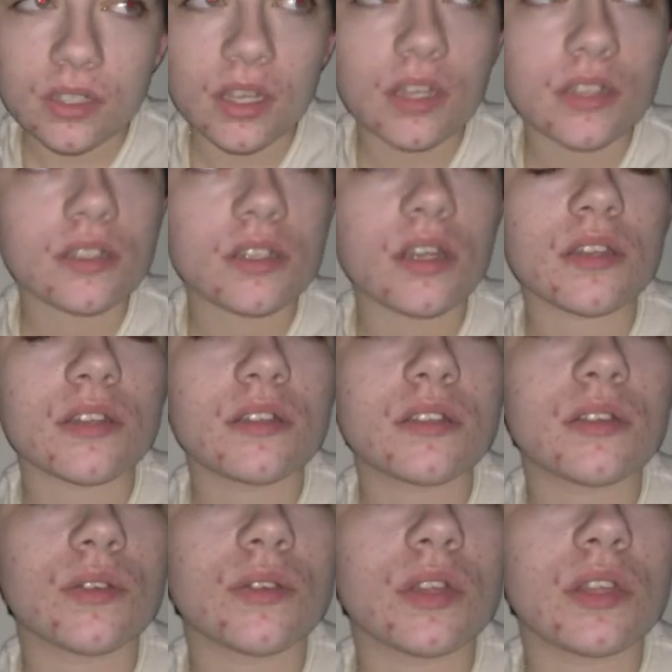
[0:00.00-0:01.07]
It's not
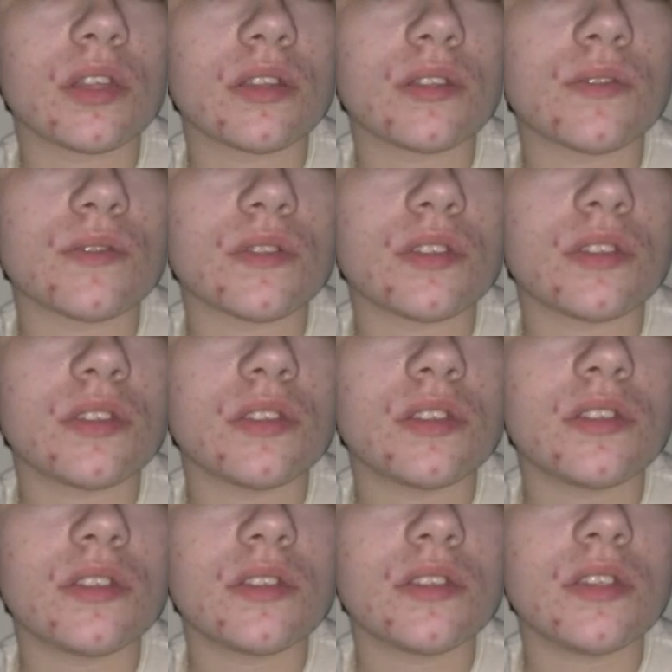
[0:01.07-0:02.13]
necessarily that there's an
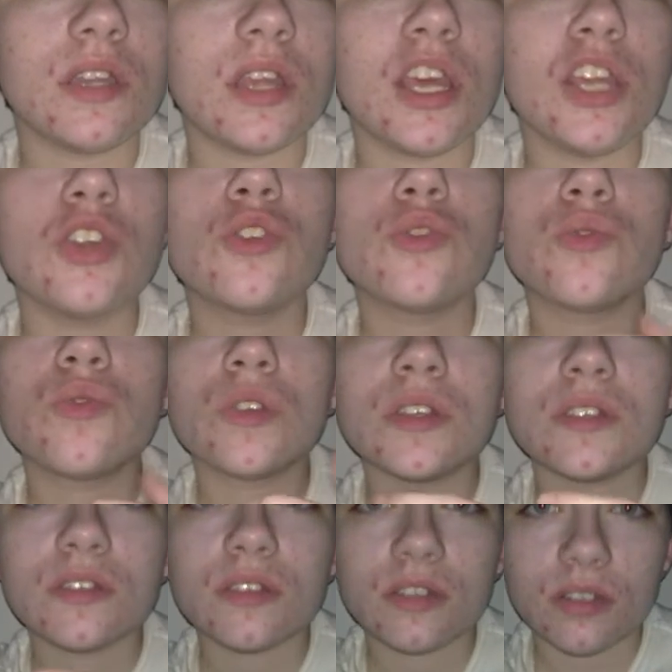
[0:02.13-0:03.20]

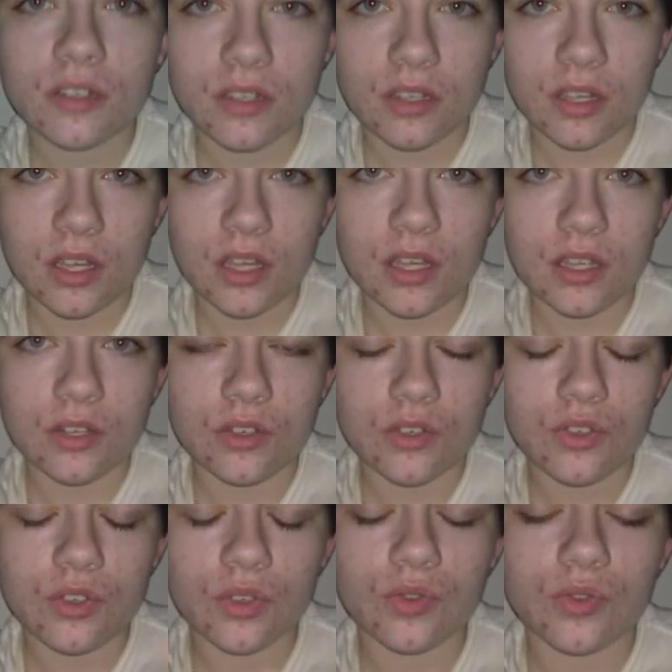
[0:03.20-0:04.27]
increase in
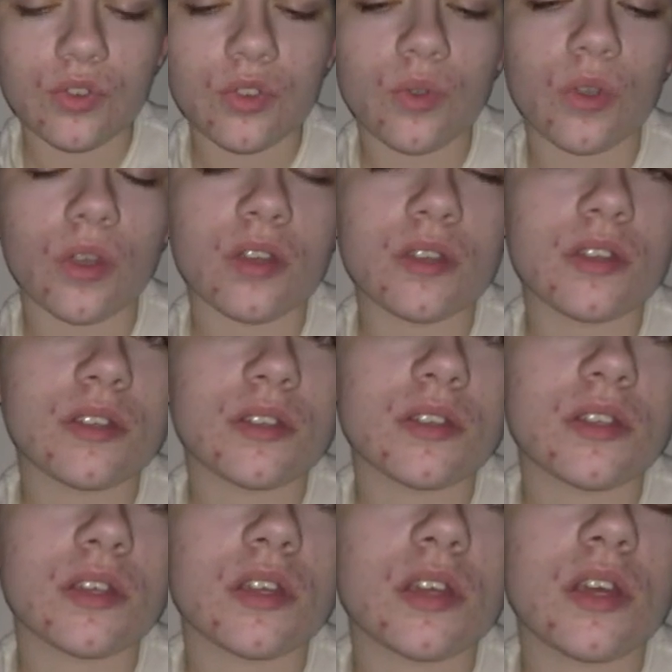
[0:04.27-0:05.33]
children who are
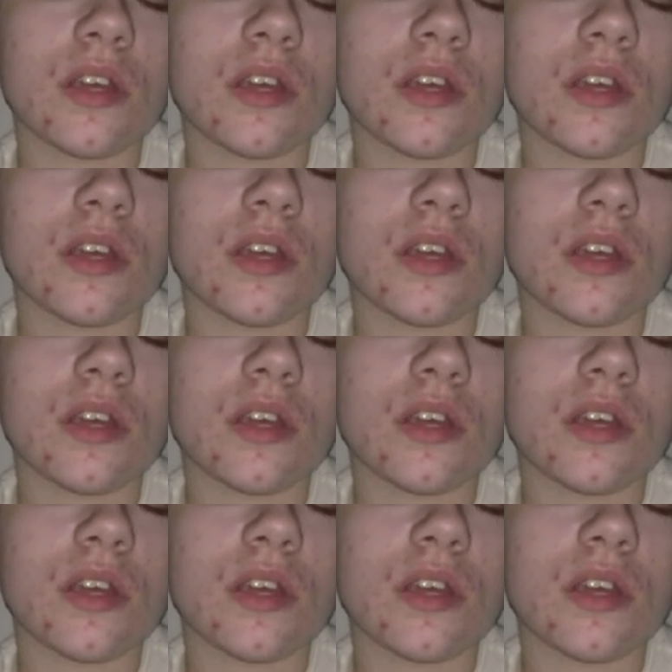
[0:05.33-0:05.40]
autistic.